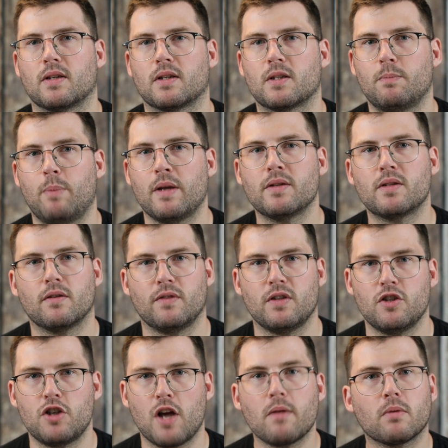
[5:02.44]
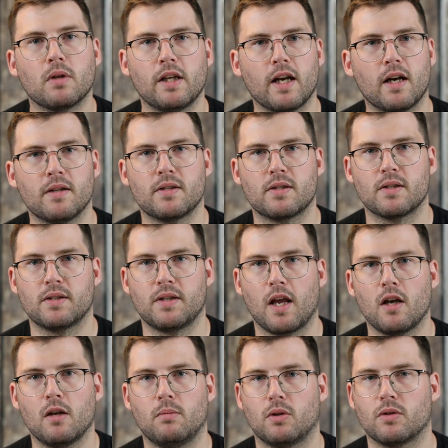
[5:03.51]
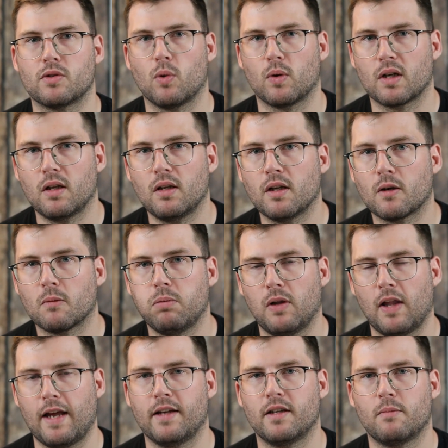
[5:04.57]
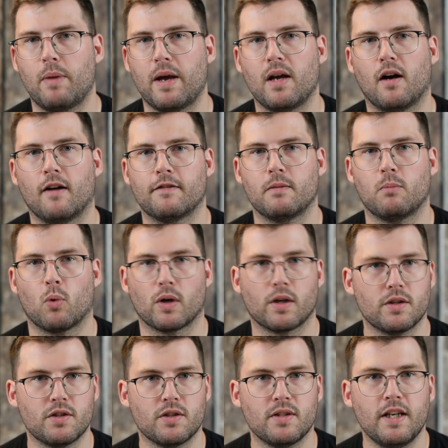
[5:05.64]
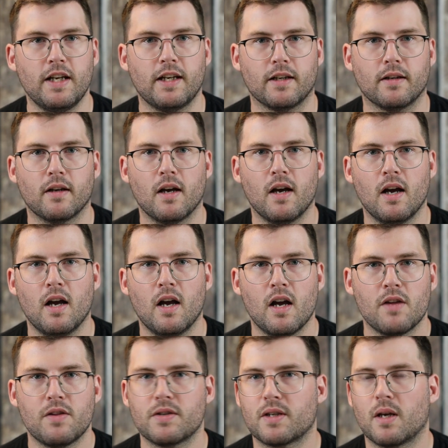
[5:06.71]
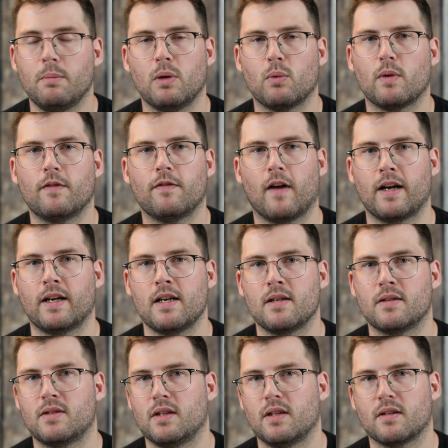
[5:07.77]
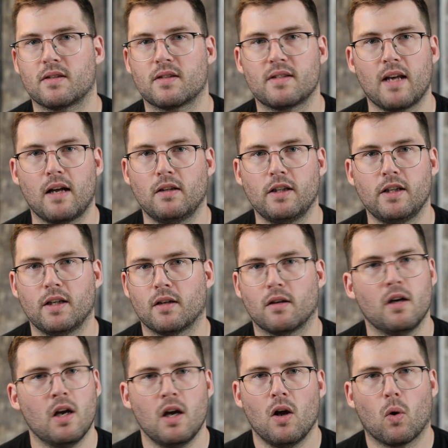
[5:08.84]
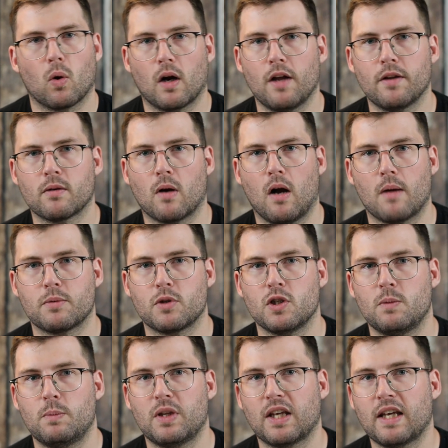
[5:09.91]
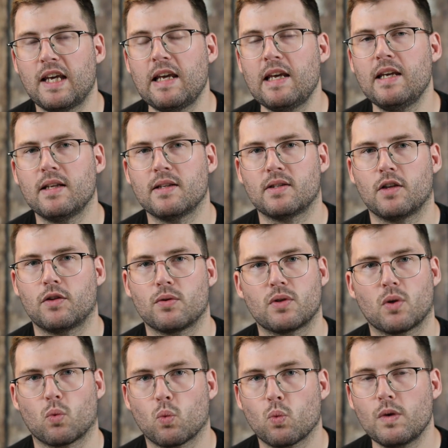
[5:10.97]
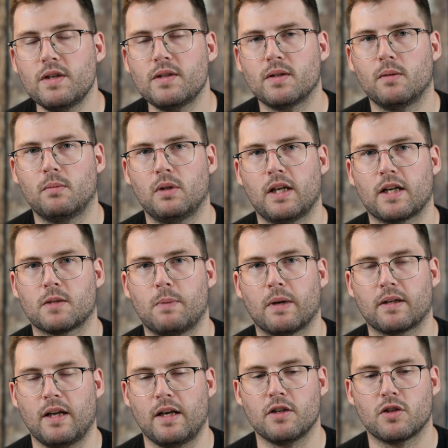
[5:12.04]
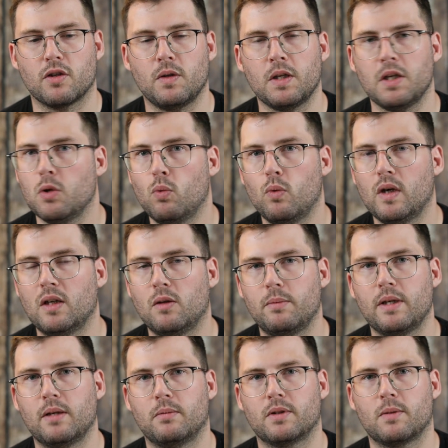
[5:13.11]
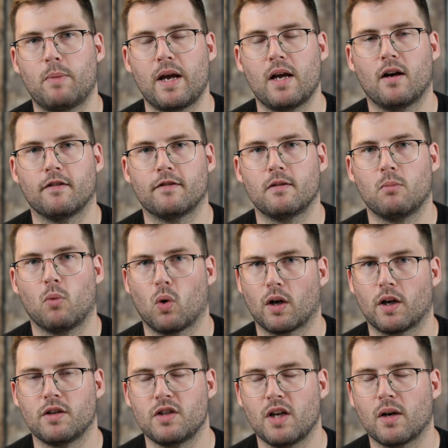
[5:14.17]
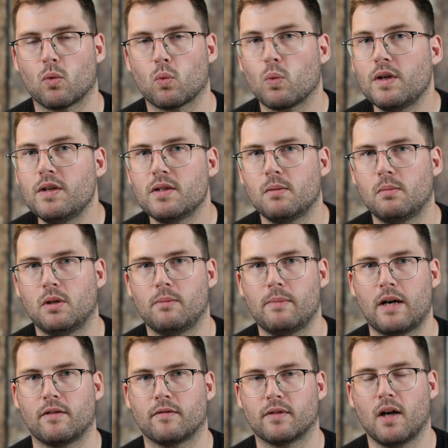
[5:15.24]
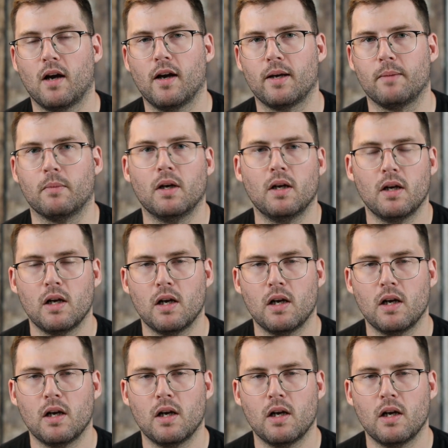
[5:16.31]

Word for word: is expensive and generally unsustainable, so a clear plan to pay off the mortgage is needed. This could be refinancing, selling, or other options, but the key is that there's a reasonable expectation that you will be able to pay off the mortgage in a reasonable amount of time